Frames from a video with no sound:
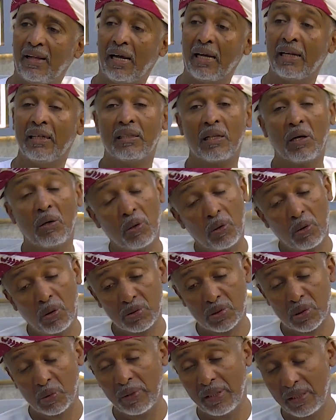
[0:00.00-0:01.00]
and
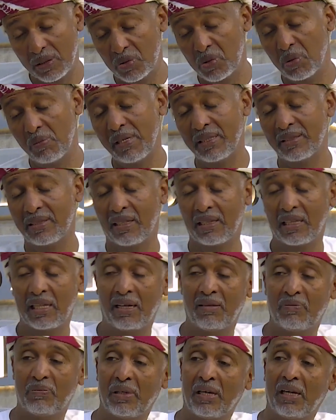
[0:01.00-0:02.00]
also we need to mention
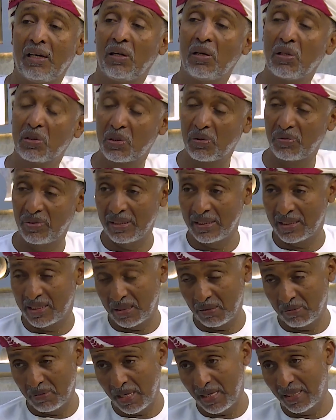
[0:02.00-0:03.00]
there have been a lot of
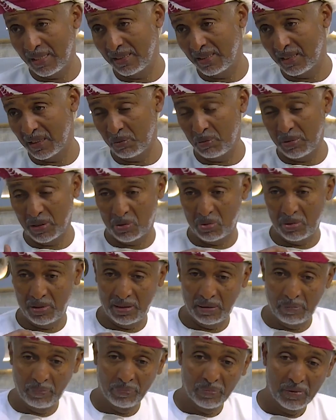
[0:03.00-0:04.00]
intermarriages
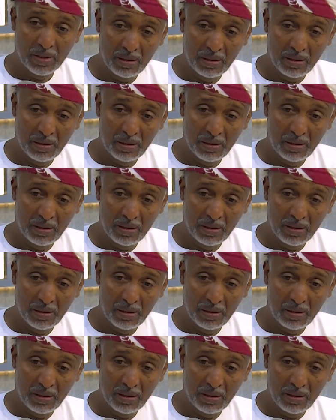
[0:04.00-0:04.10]
between